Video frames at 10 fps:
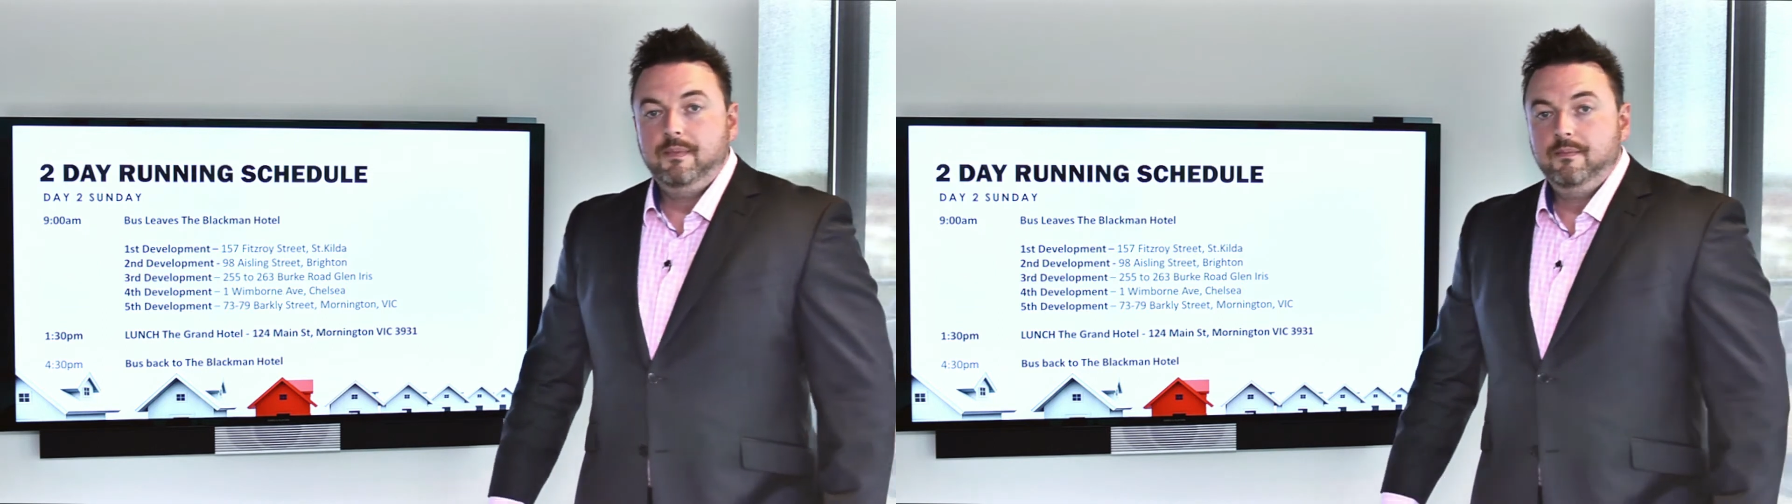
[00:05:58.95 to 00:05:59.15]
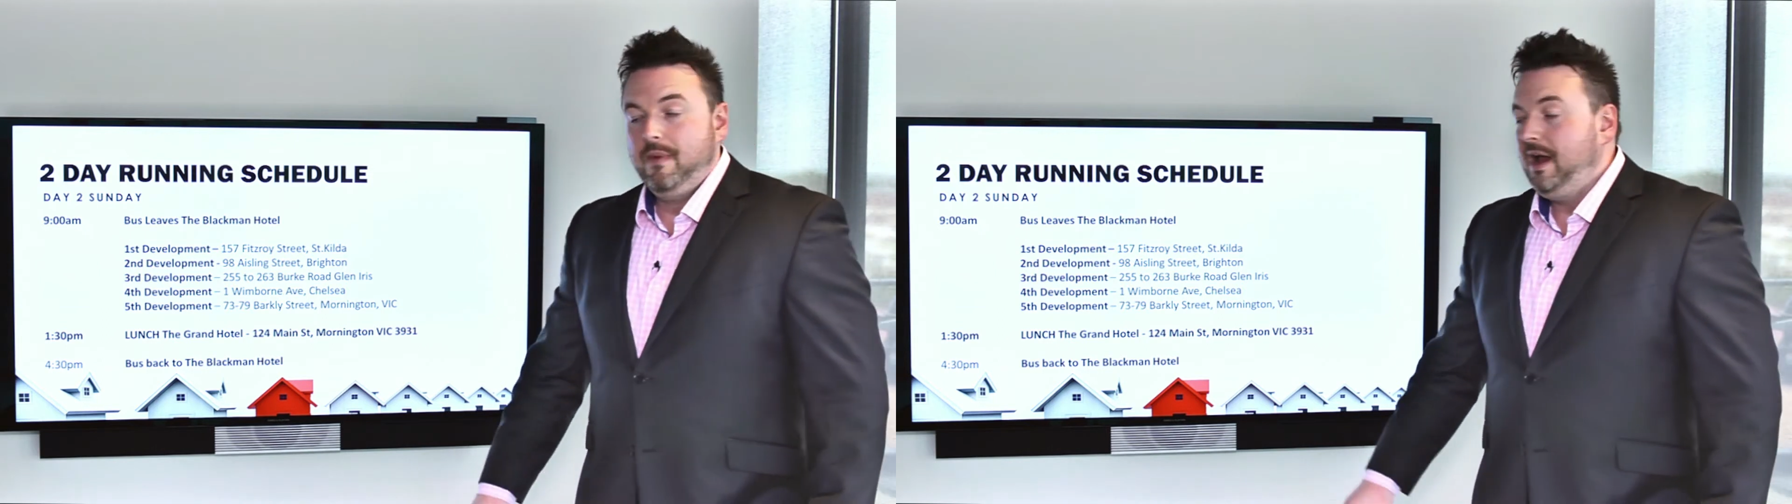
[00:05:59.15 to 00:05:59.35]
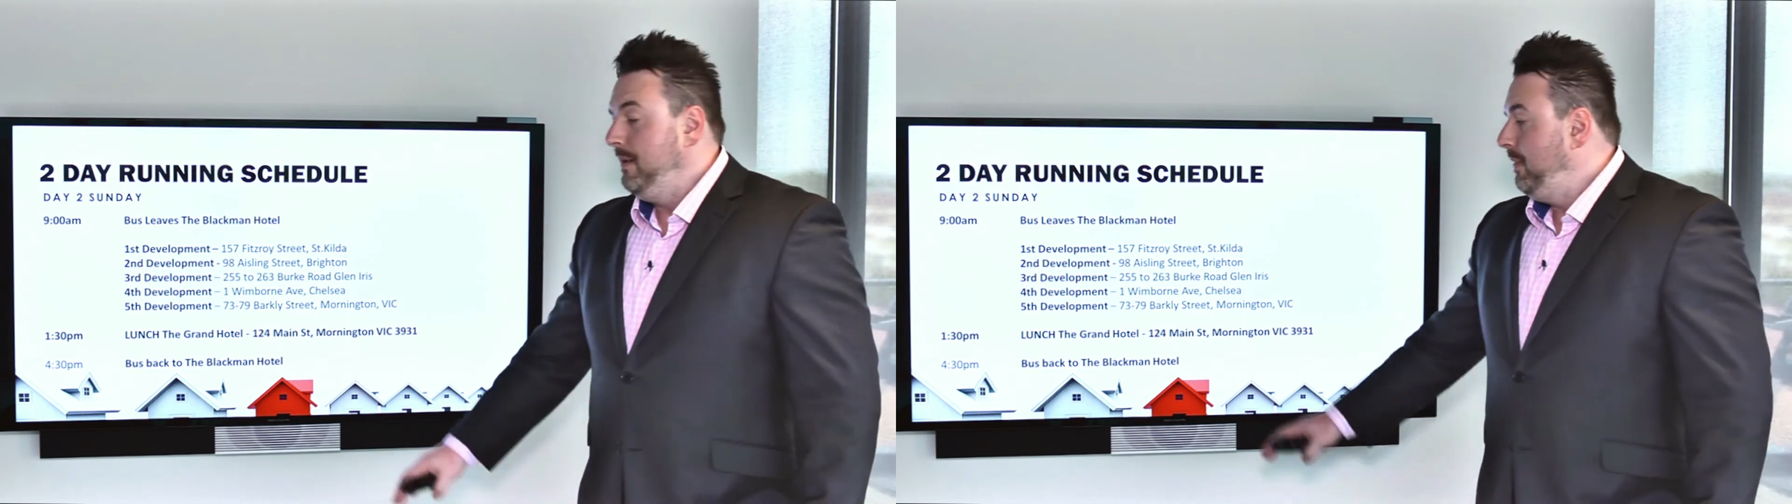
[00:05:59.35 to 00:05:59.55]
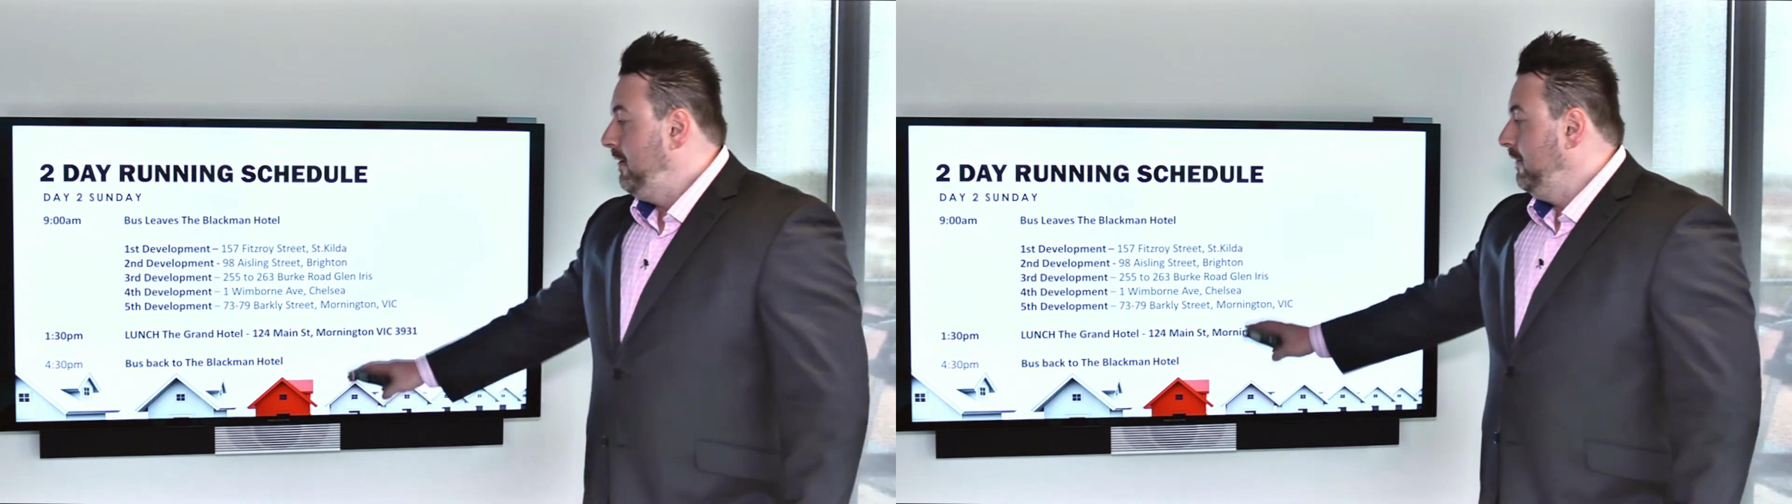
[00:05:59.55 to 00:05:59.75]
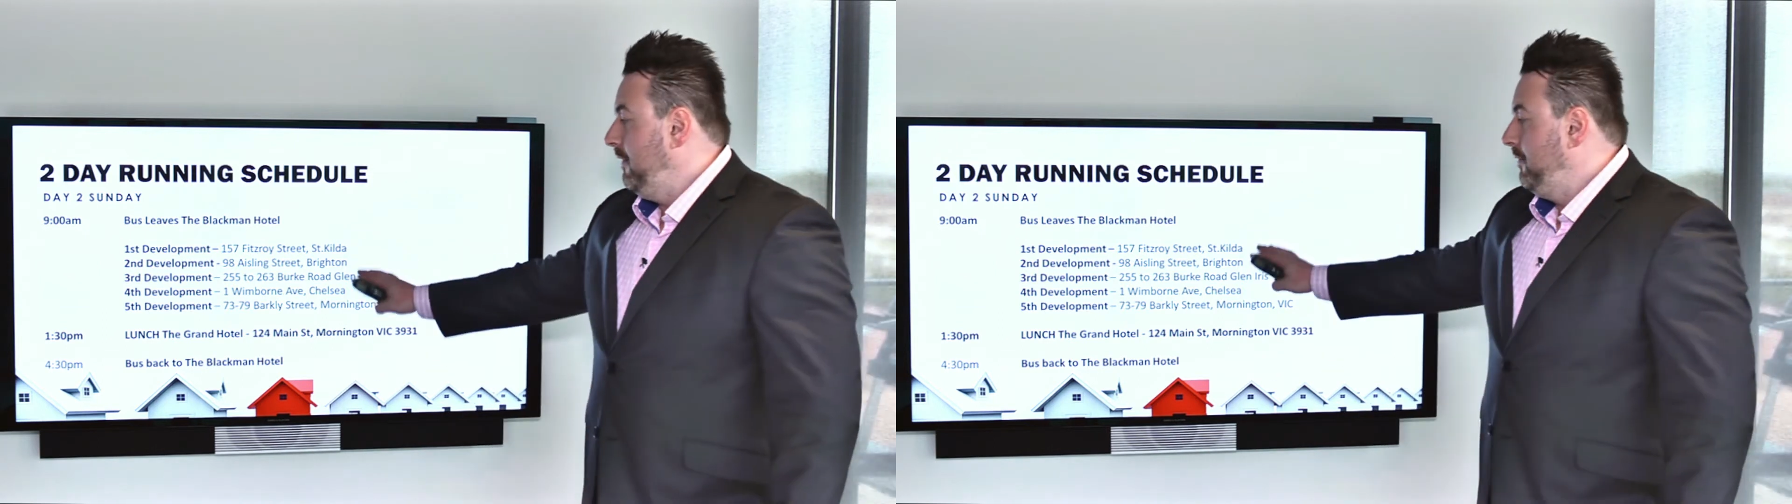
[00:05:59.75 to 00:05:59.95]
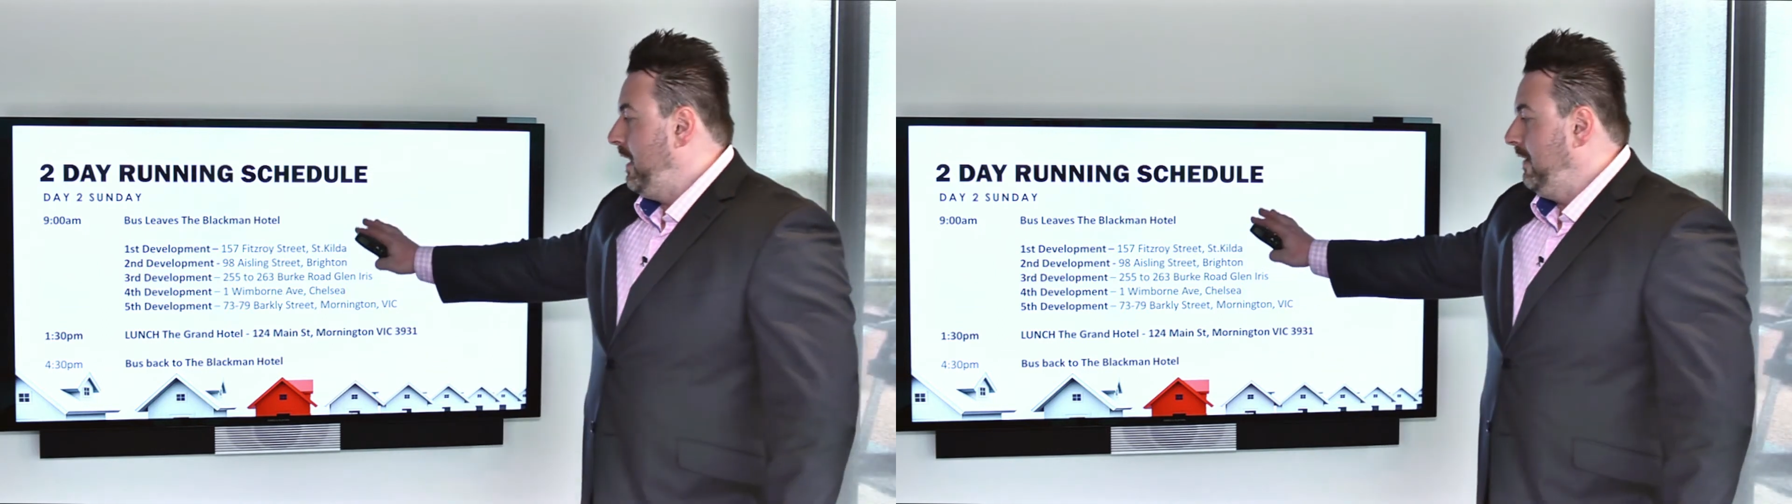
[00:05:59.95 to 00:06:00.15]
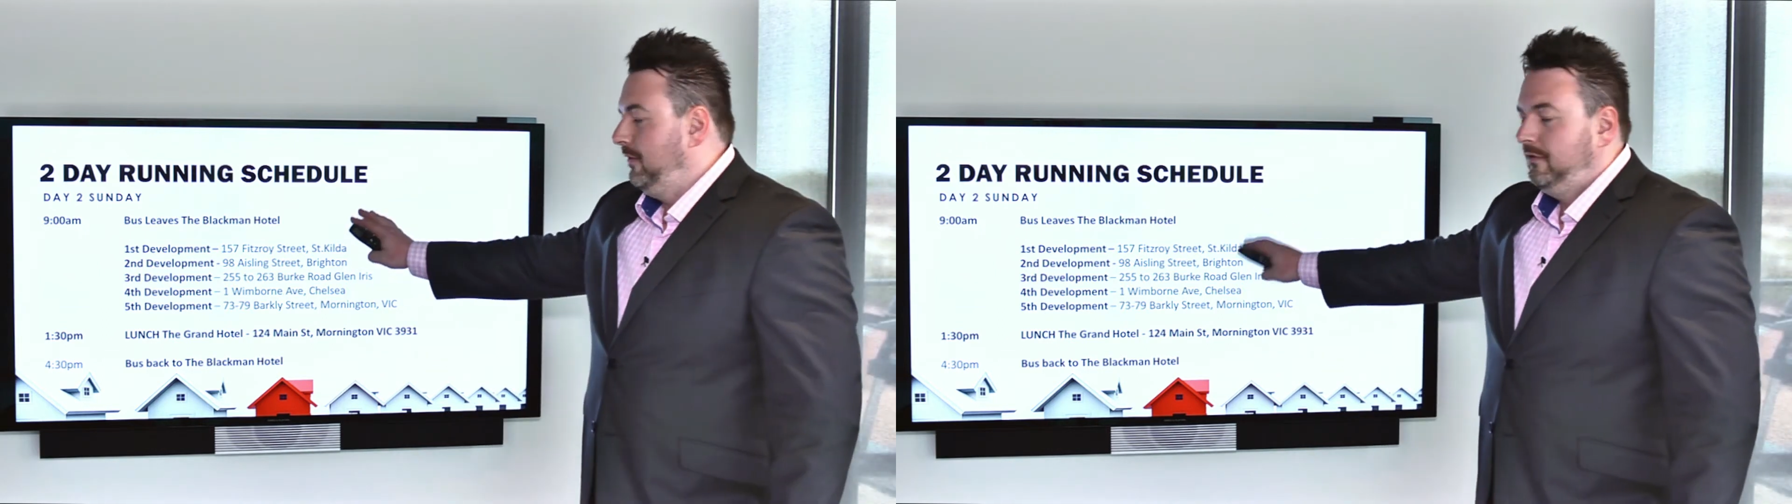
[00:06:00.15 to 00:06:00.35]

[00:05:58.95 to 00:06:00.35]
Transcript: mainly because I've got access